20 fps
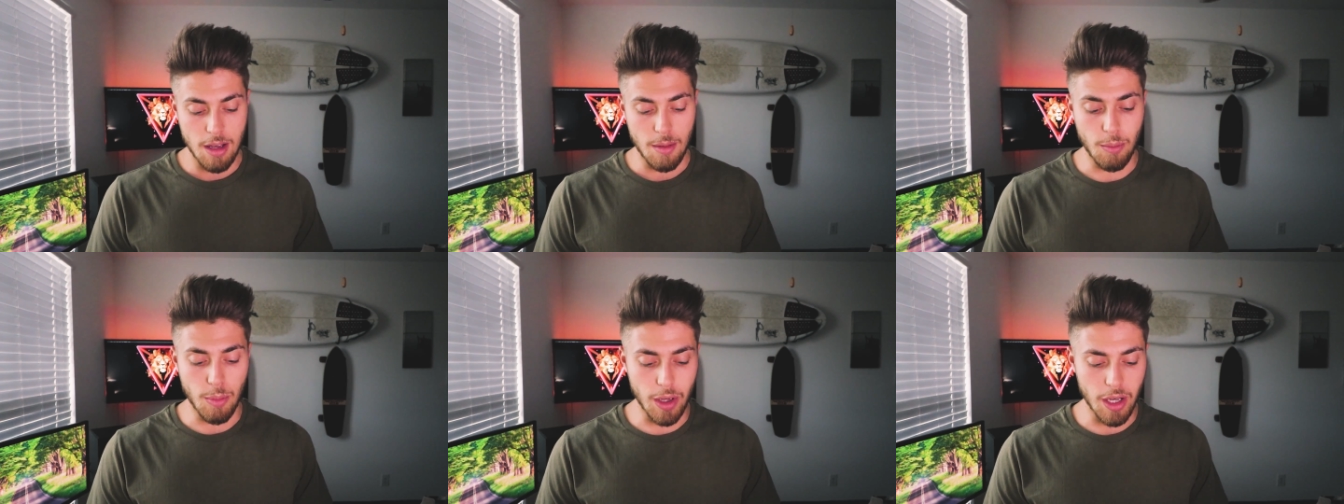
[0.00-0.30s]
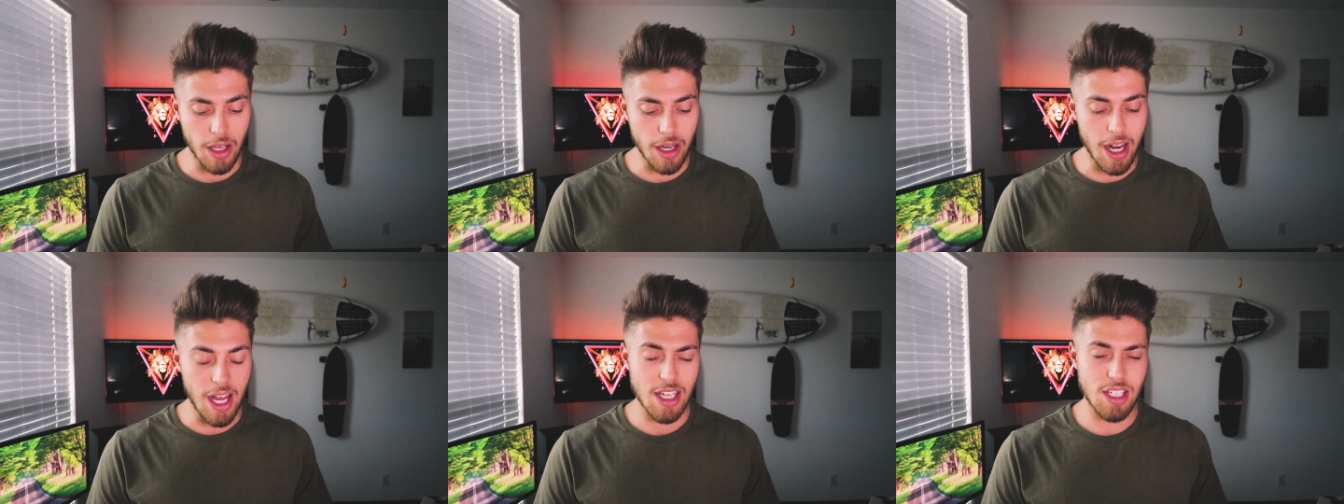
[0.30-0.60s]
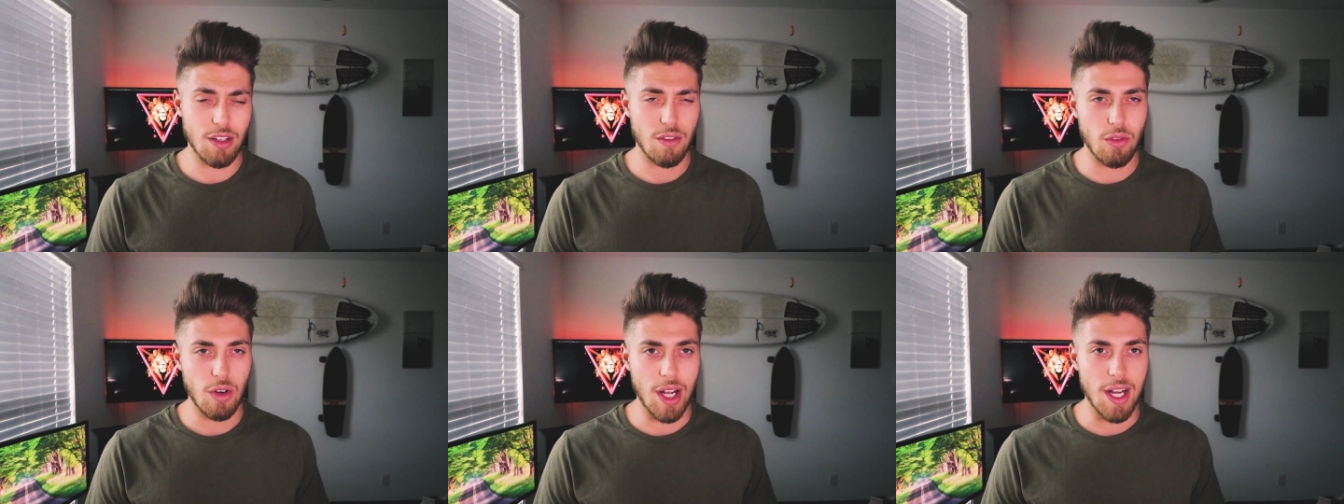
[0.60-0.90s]
But
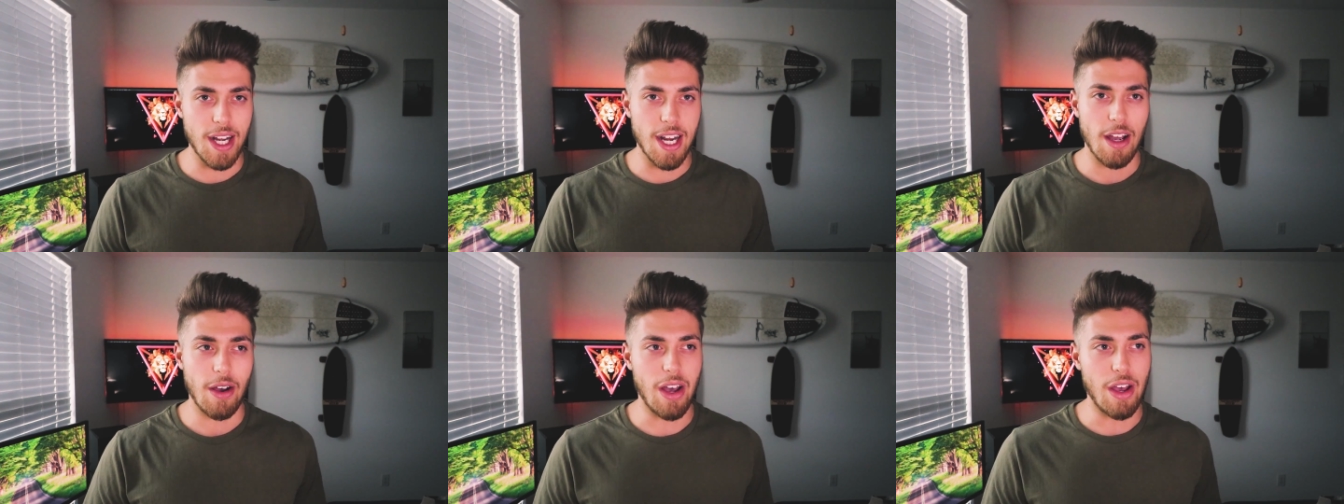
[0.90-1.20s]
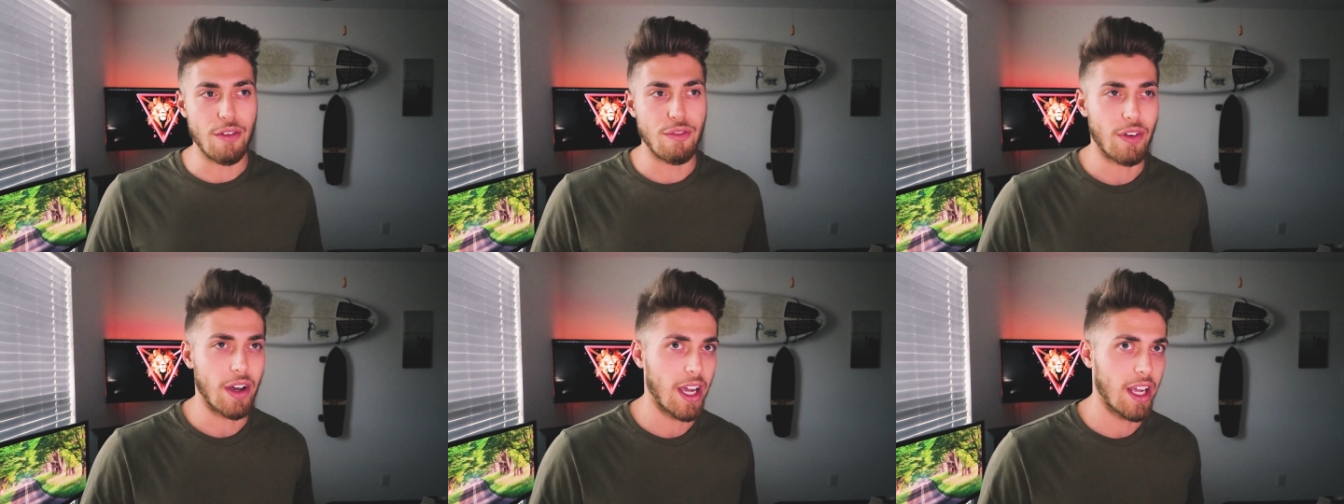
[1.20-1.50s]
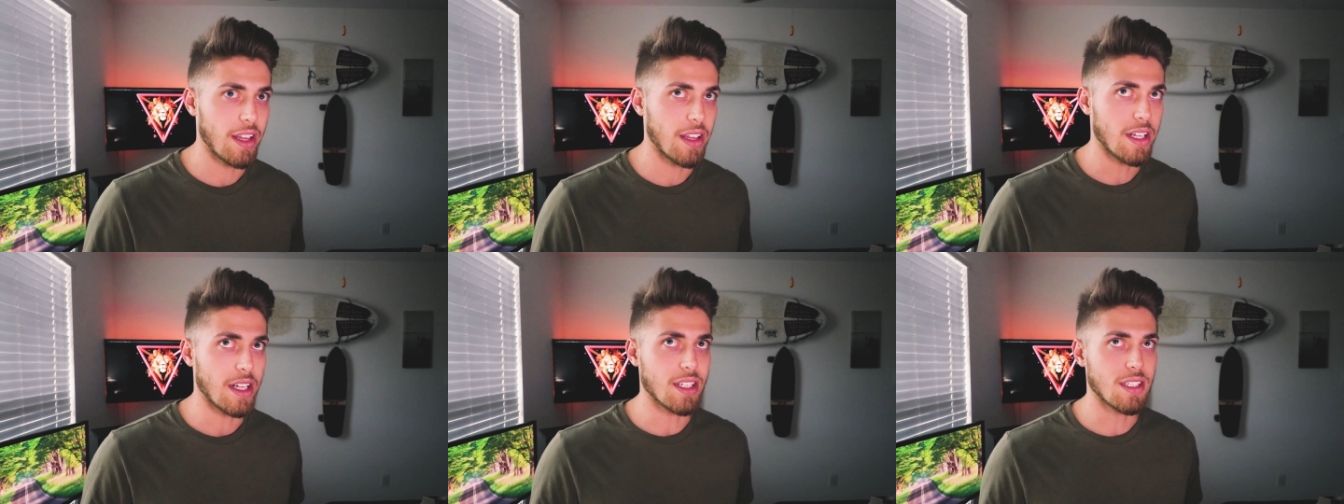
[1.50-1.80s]
as of right now, I
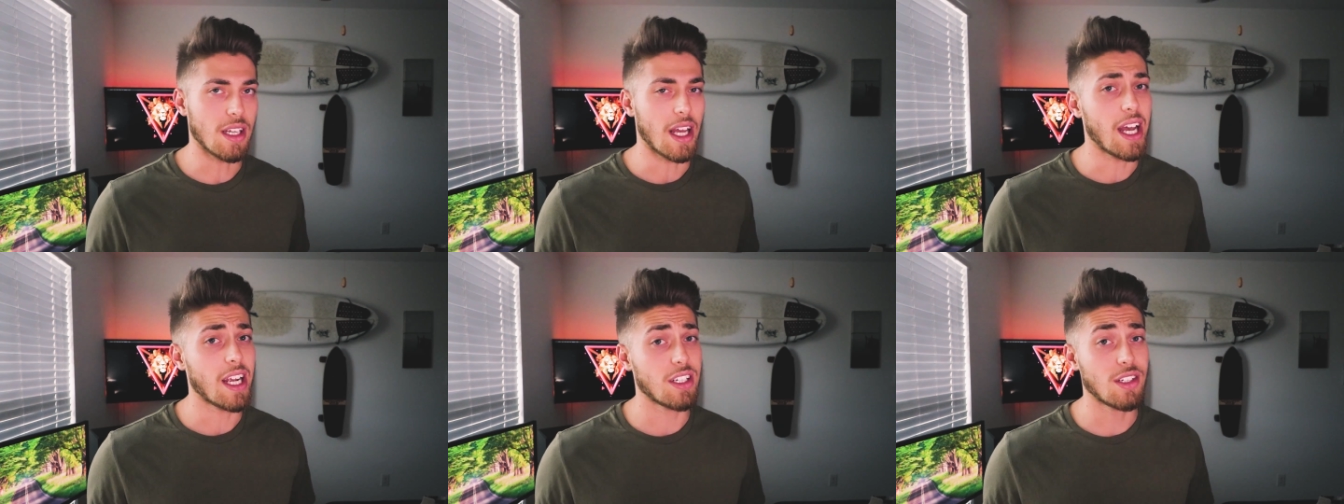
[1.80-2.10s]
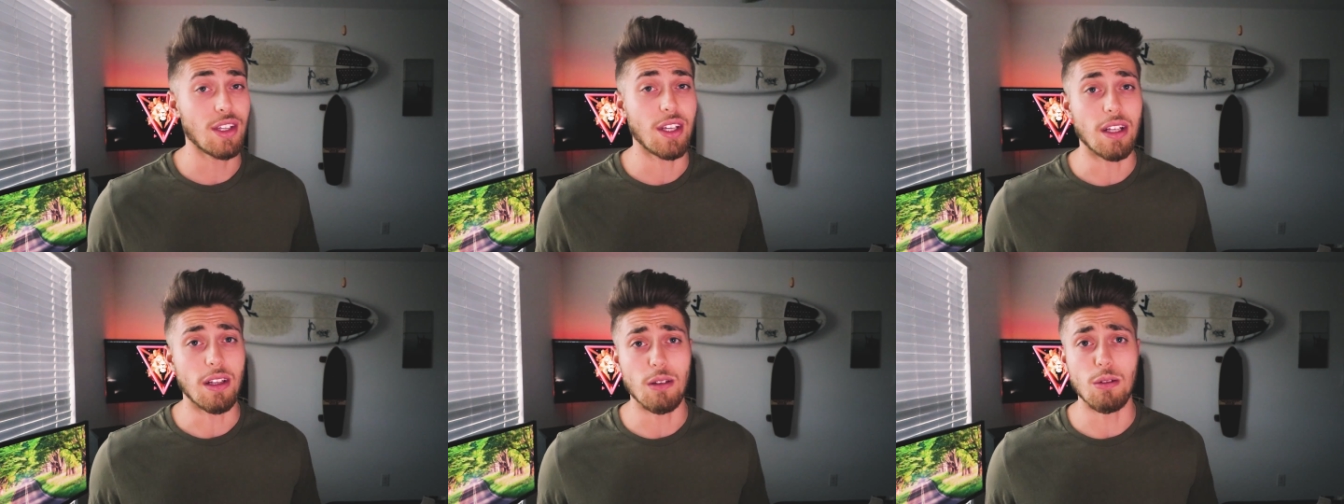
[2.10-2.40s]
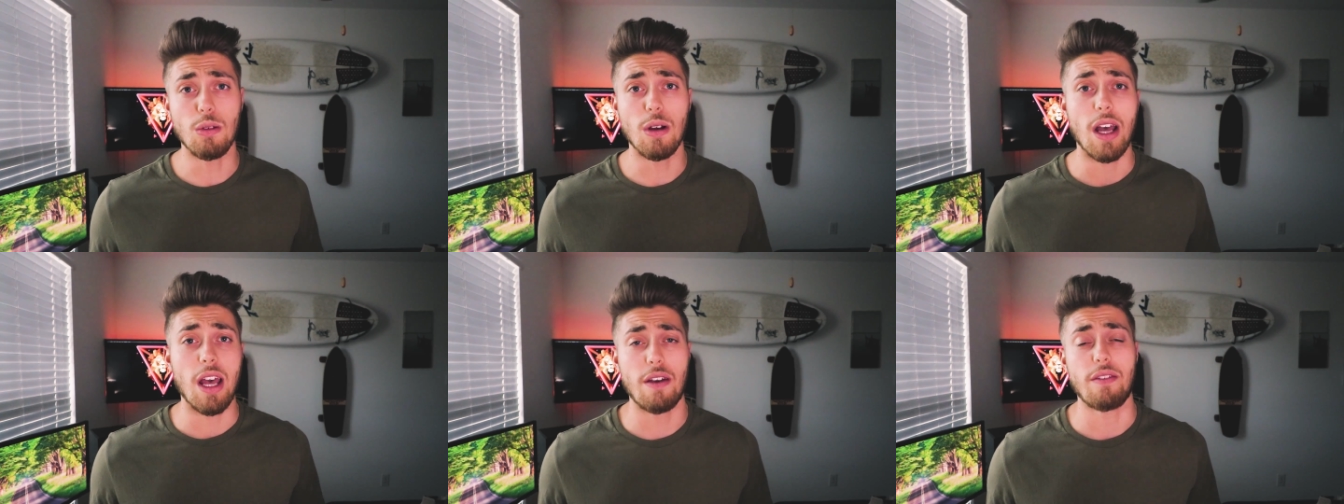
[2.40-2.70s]
find that it's actually a
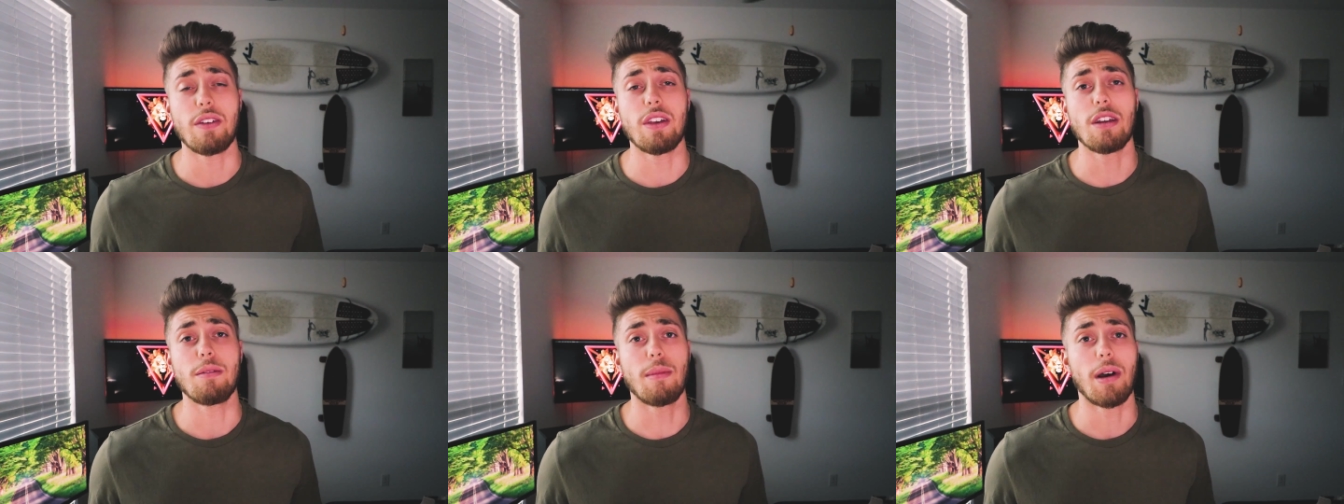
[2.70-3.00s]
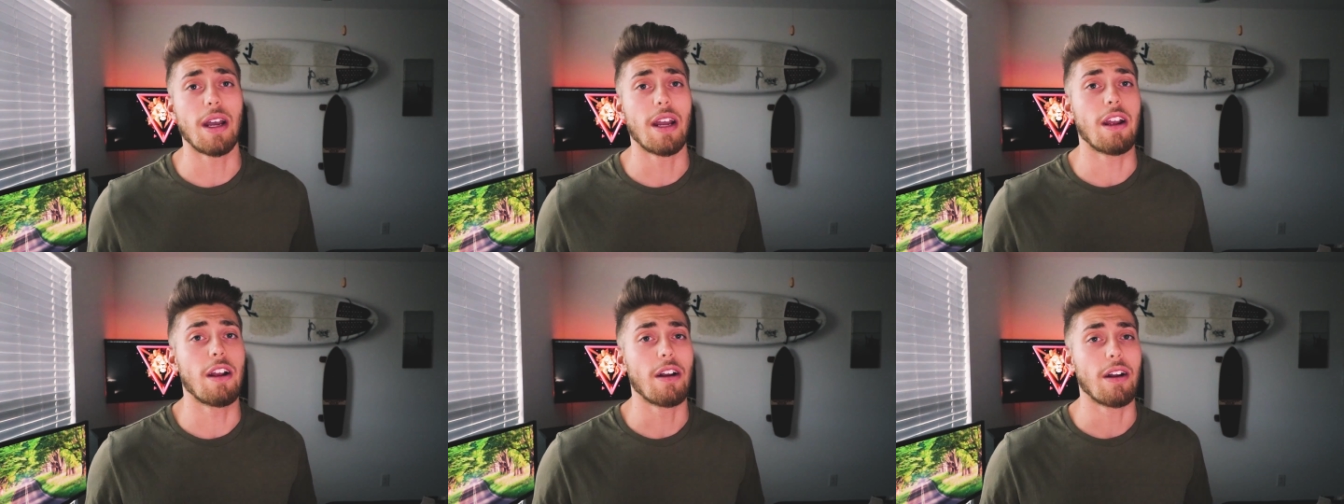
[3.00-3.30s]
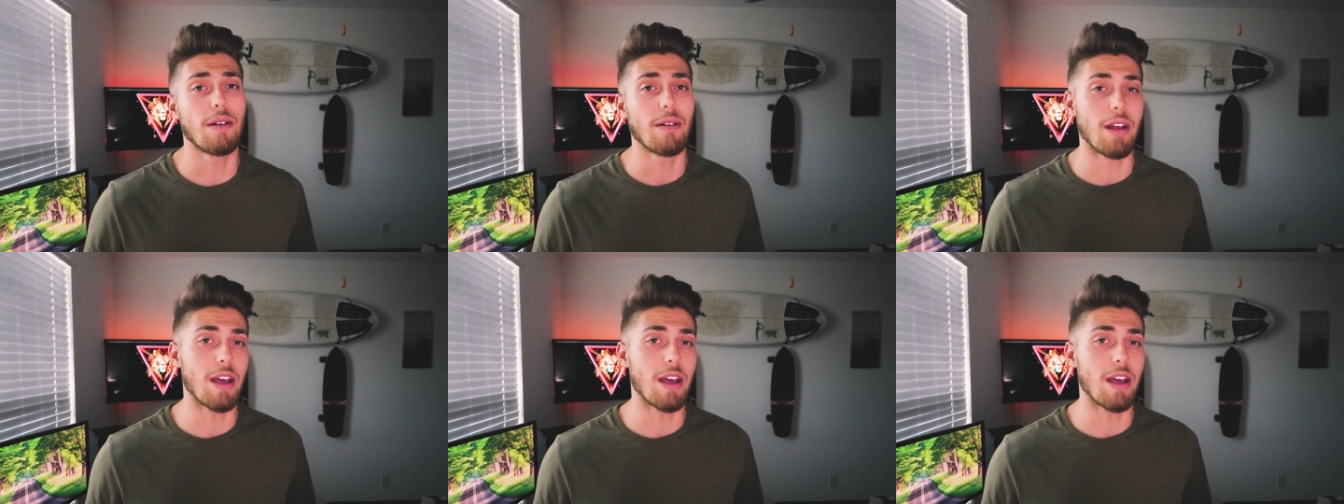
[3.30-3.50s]
little heavy in my hair